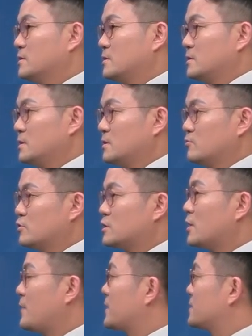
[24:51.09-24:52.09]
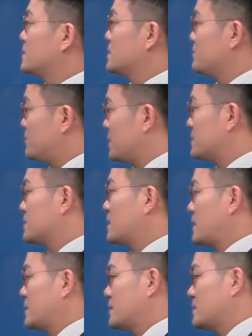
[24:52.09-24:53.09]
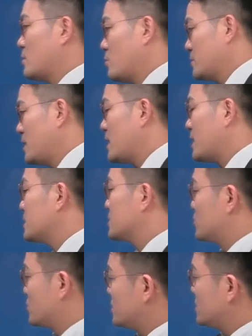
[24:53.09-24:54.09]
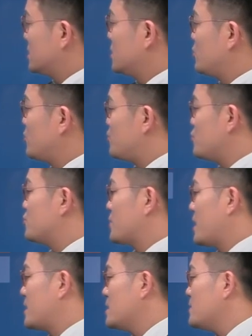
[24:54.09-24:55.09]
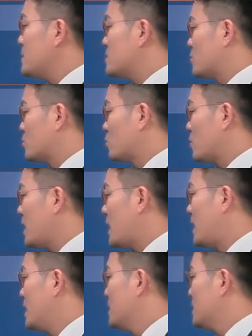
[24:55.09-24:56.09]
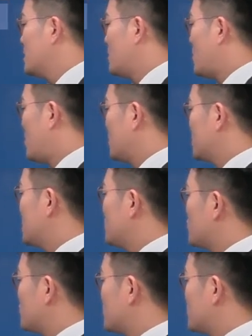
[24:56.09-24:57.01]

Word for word: Ultra-wide implant is very good. At the top, 1 millimeter, the